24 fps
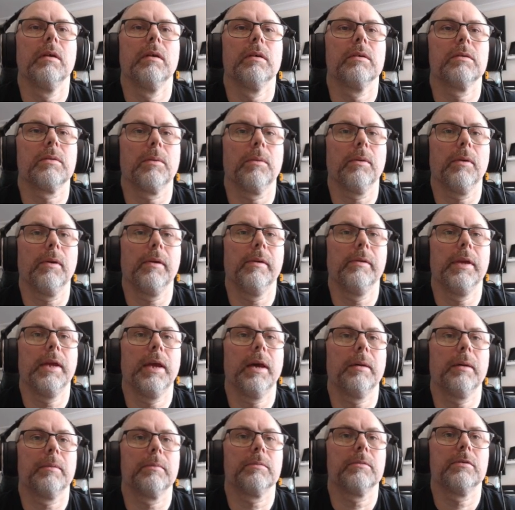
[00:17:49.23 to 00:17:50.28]
So we're only
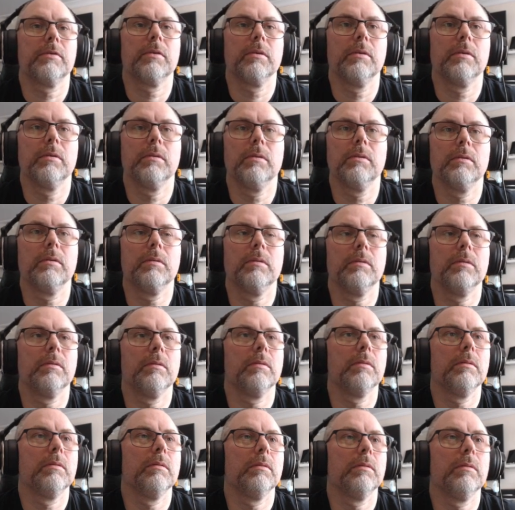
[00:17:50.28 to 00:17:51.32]
up
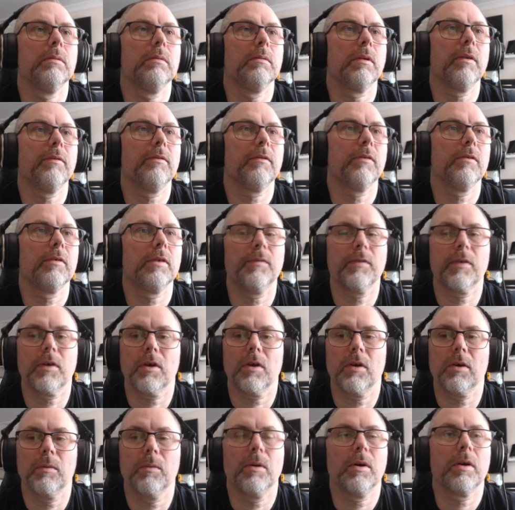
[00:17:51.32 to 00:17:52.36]
to... I've already
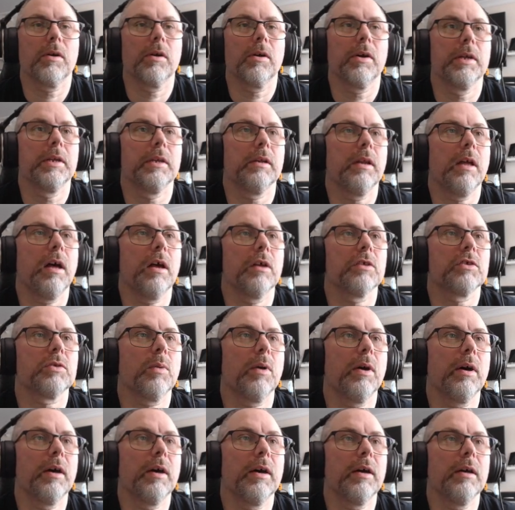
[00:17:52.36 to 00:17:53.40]
forgotten what I got in the last
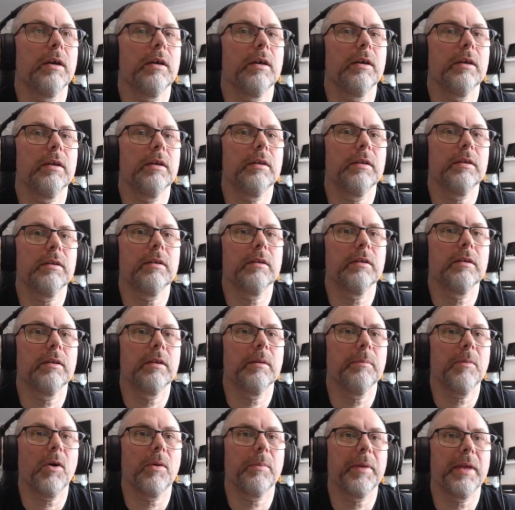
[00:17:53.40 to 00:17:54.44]
one. It
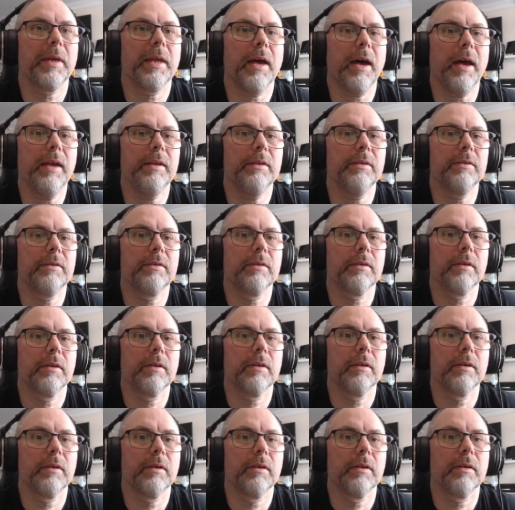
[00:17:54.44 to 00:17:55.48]
might be eight.
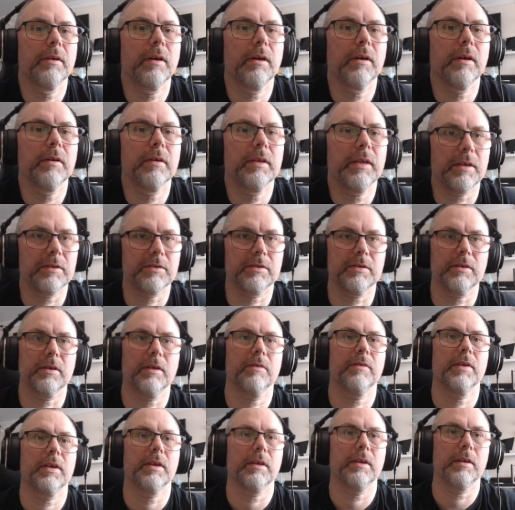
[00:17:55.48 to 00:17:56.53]
Yes, I
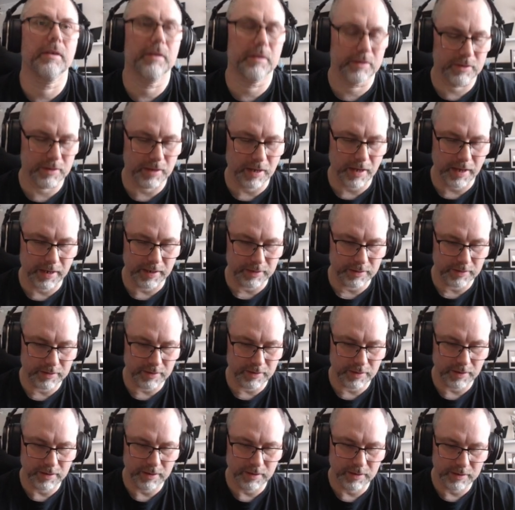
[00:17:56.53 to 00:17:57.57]
think it's eight.
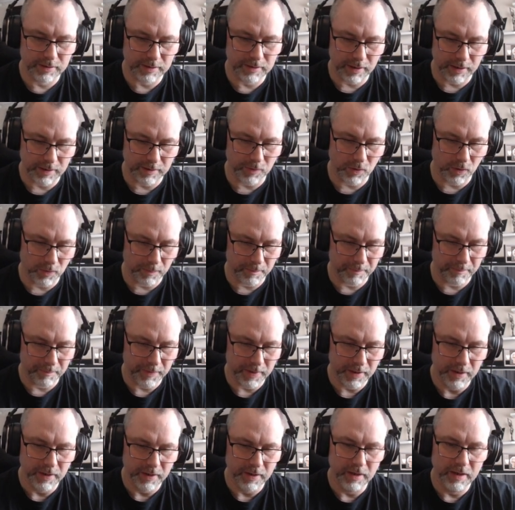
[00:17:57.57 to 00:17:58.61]
It's down the bottom.
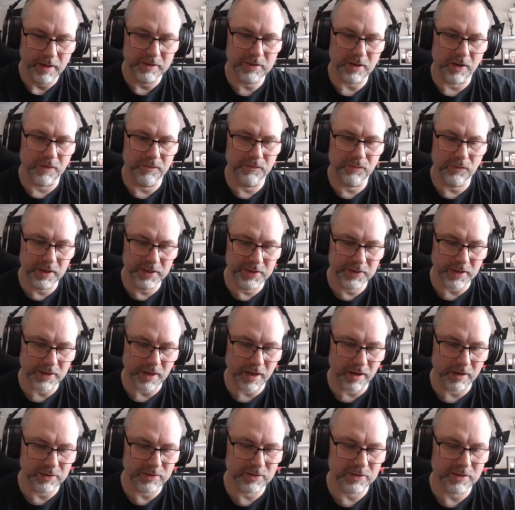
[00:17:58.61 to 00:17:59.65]
So three
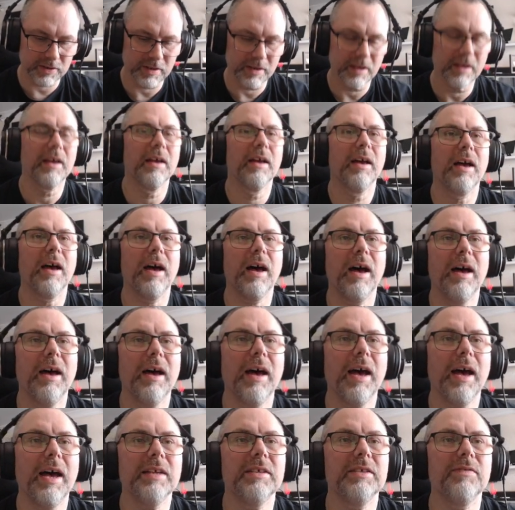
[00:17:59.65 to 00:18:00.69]
stars, uh,
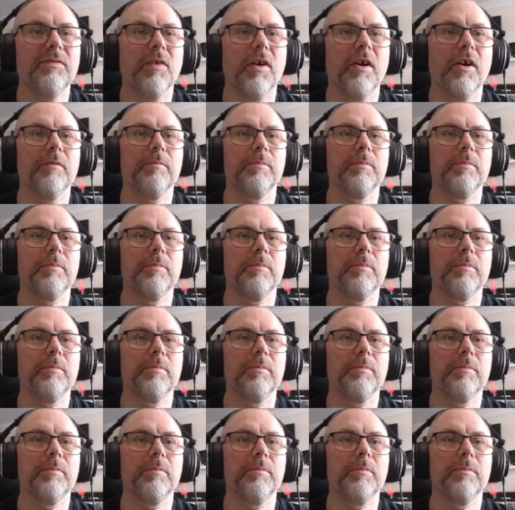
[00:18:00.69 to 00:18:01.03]
eighty-five